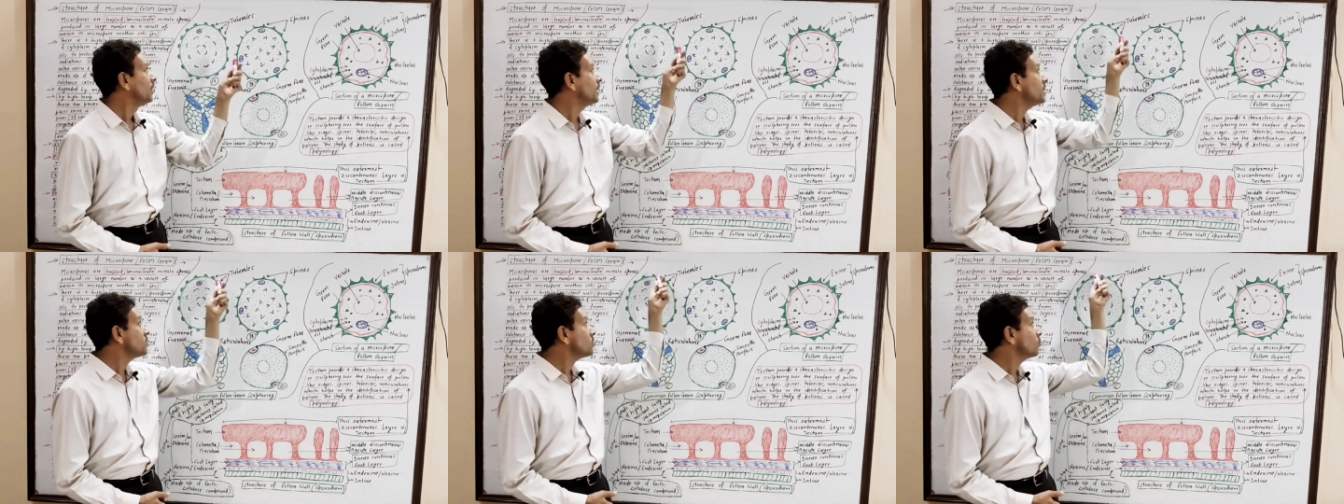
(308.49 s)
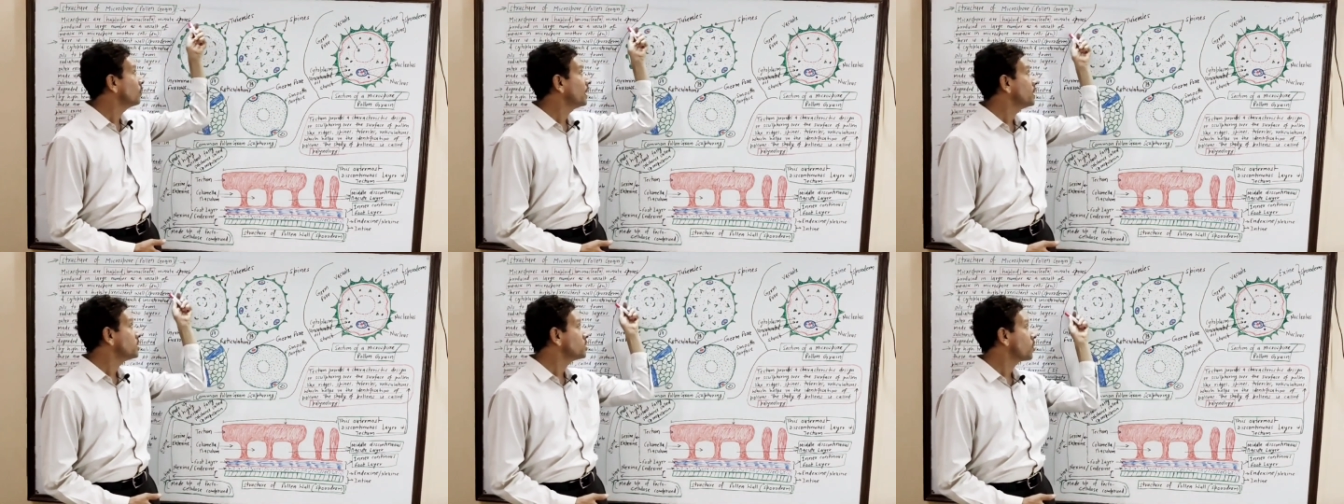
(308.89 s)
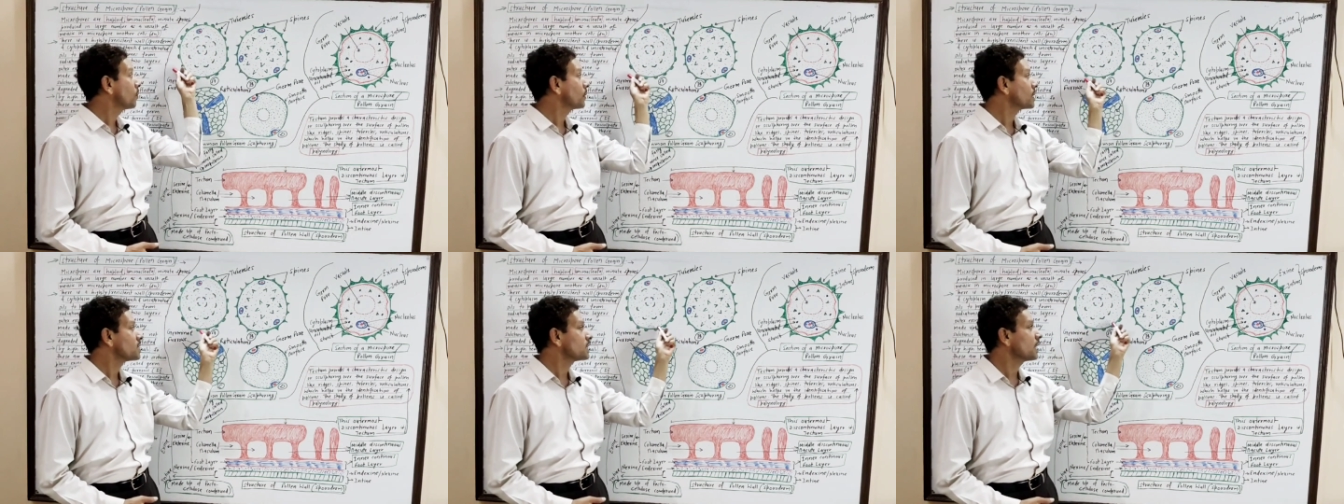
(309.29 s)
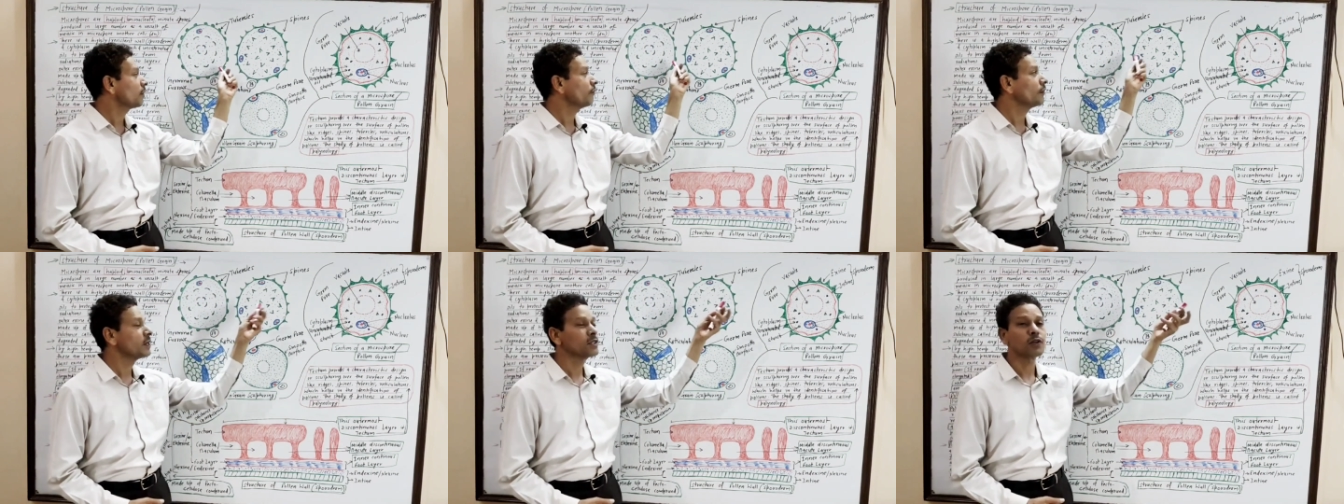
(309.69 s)
dear students, over the
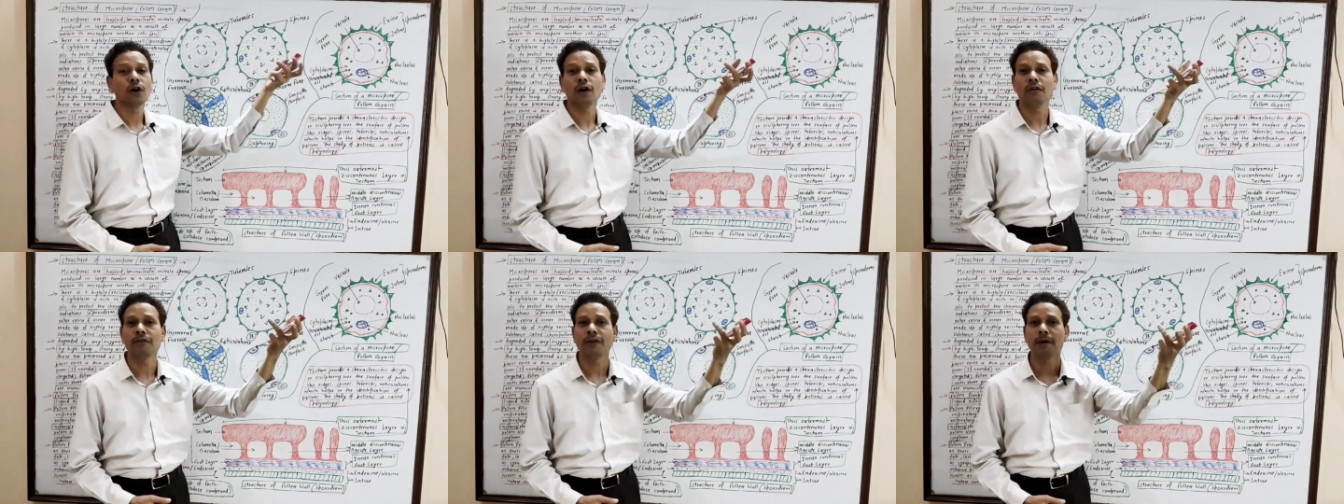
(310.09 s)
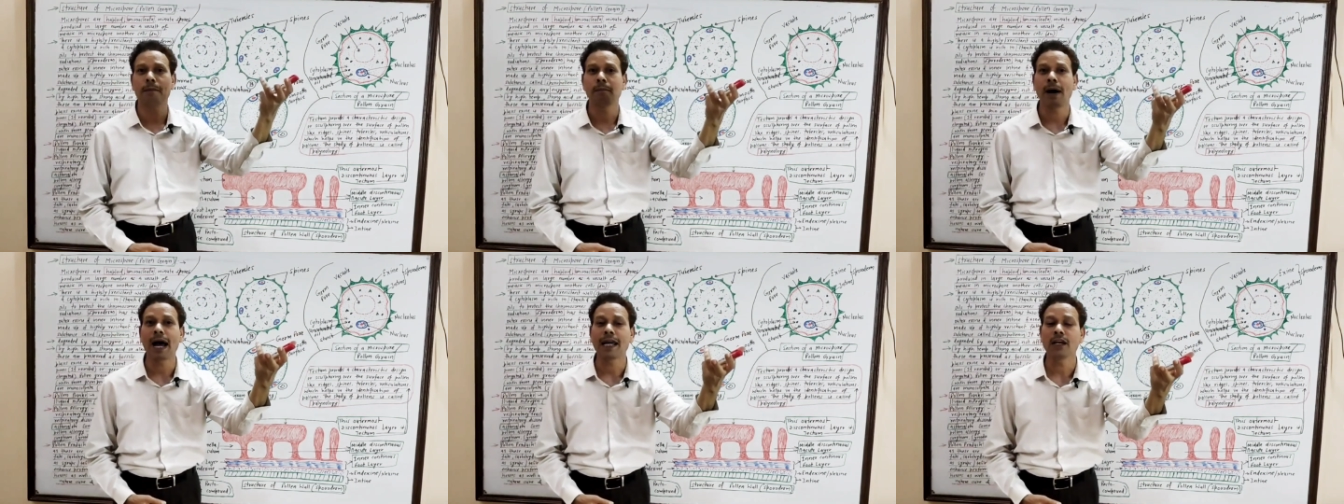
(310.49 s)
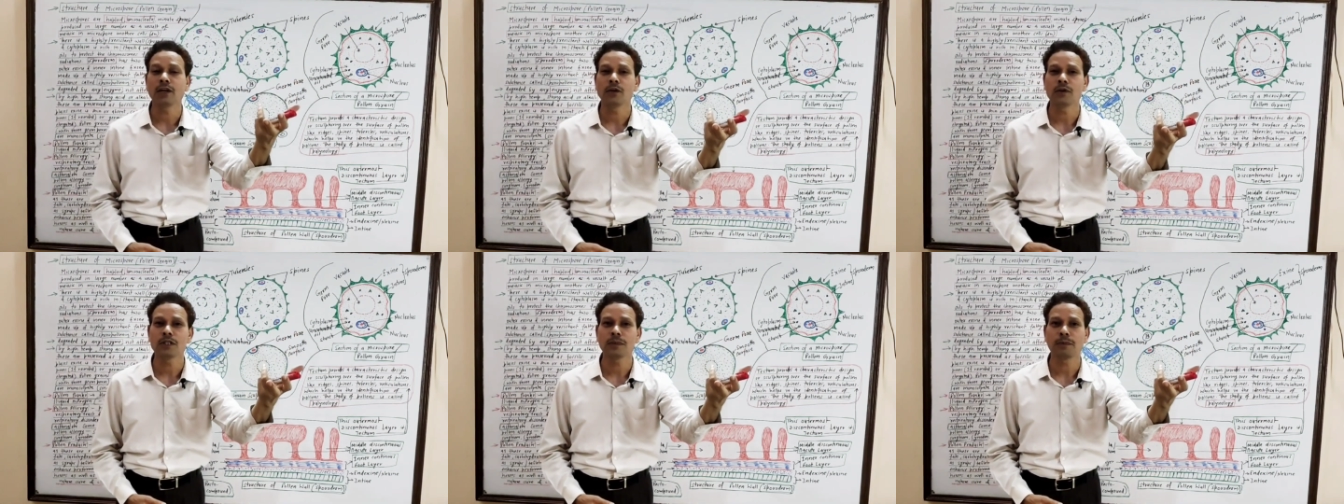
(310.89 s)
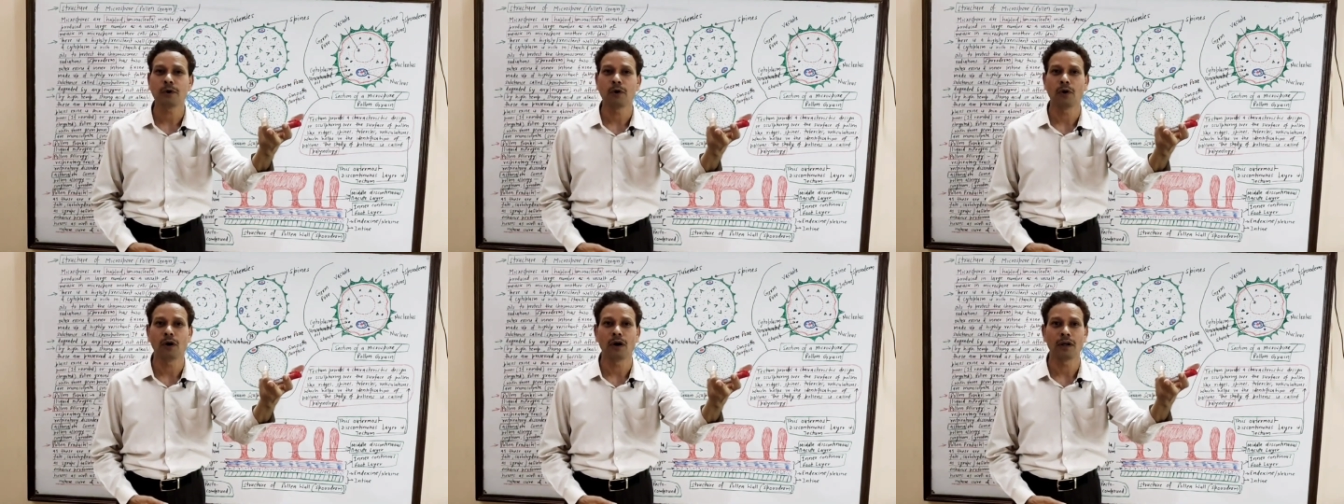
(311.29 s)
surface of a
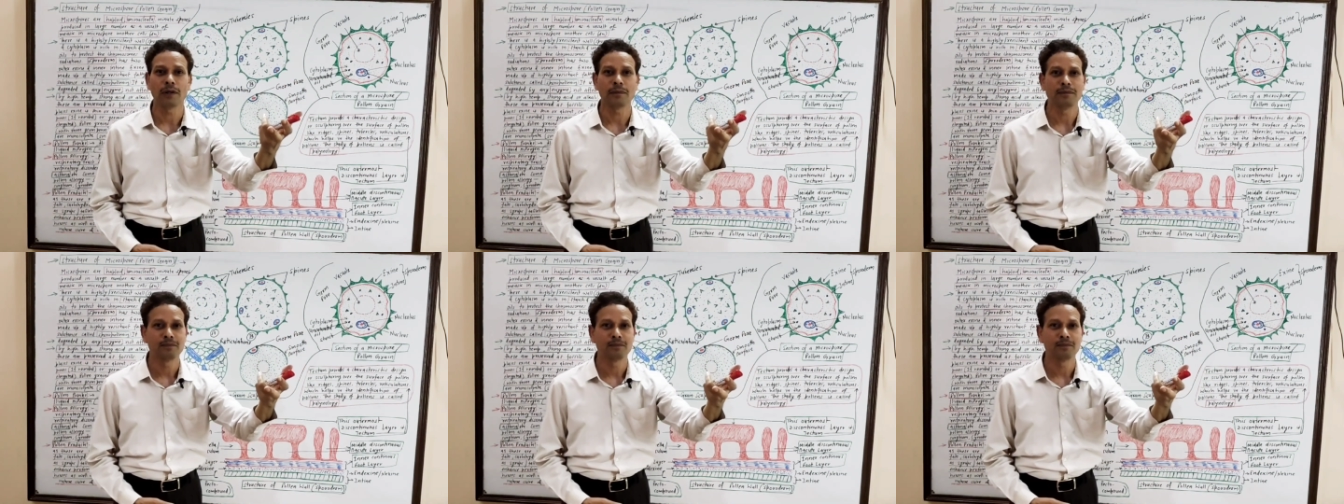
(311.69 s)
microspore.